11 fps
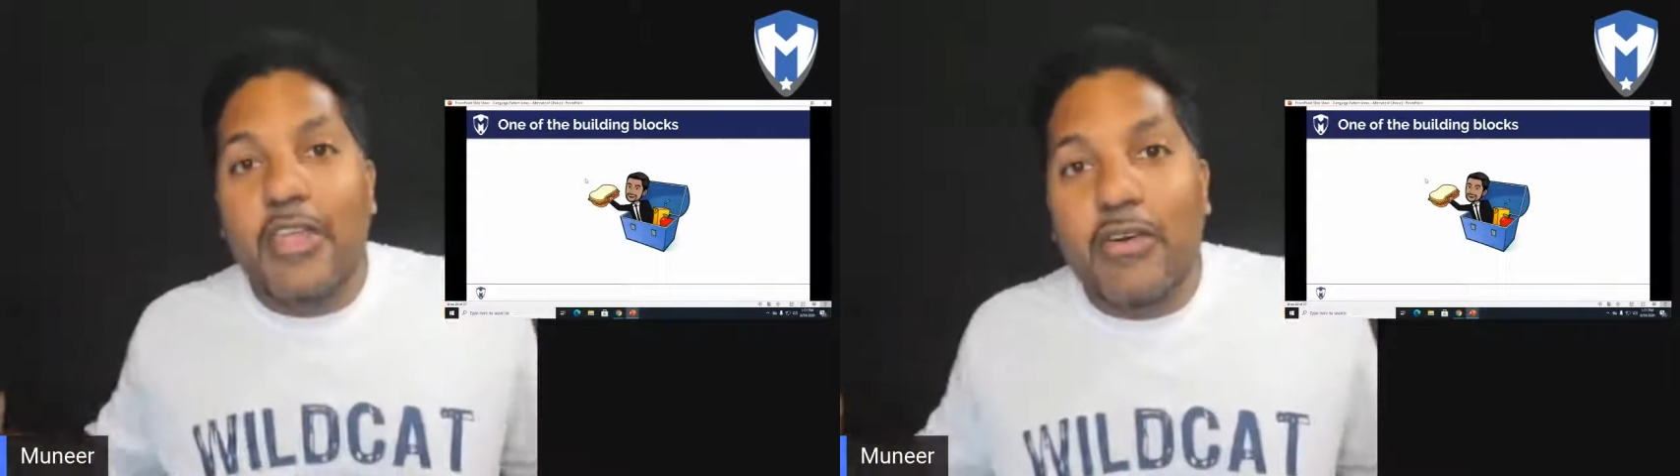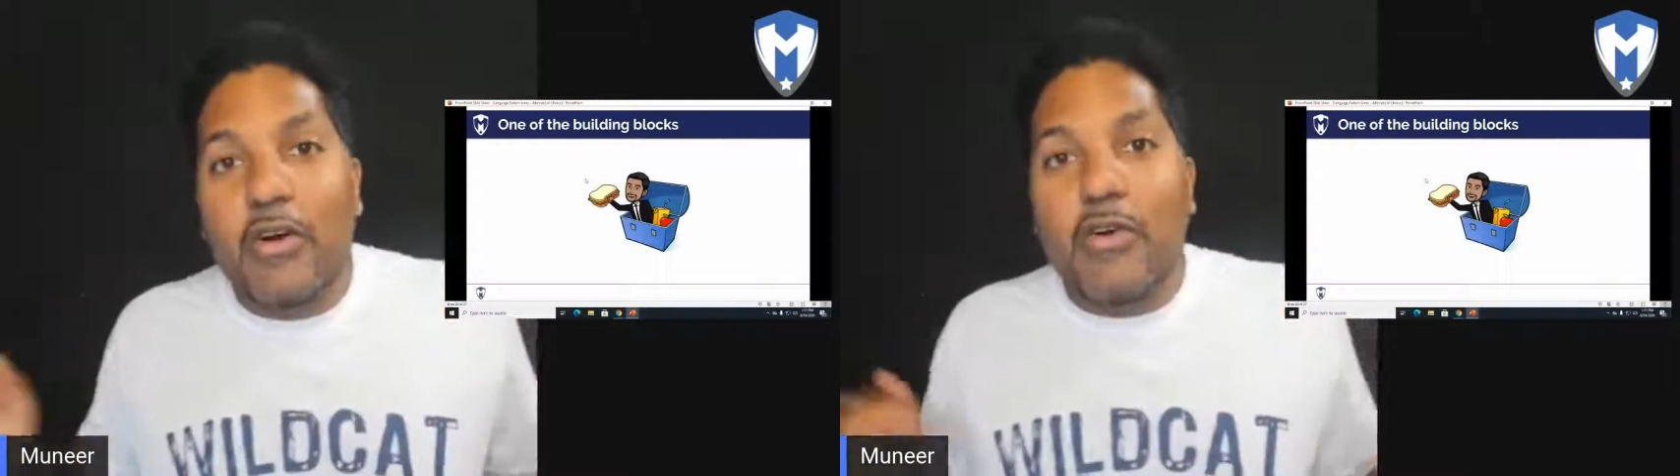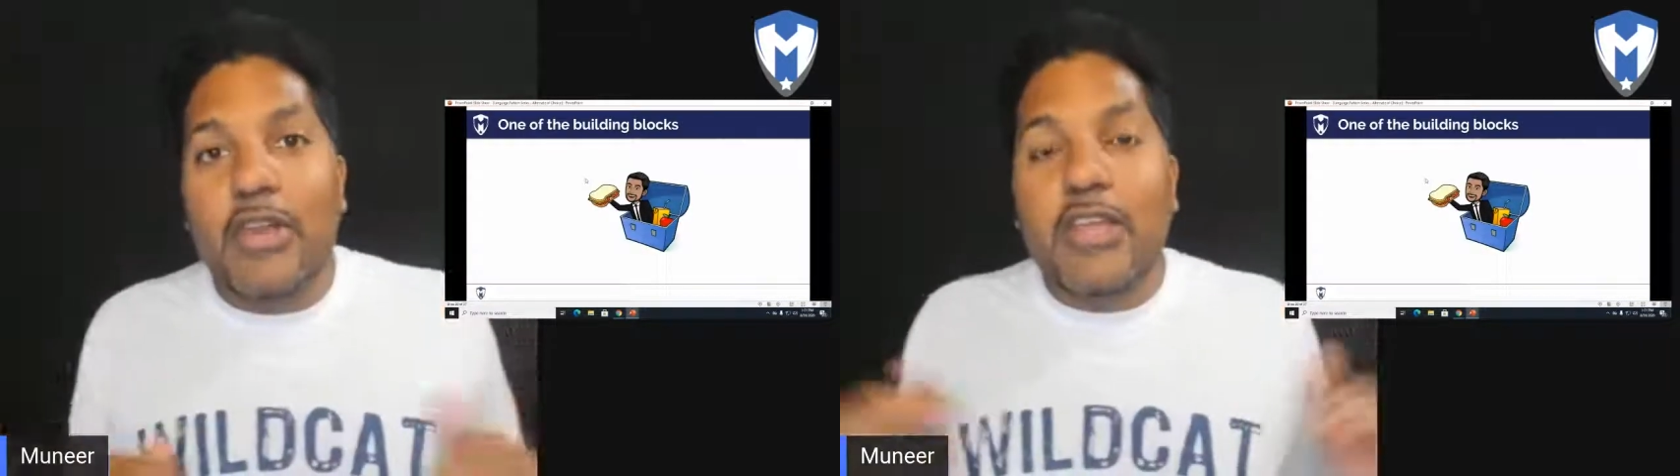their own,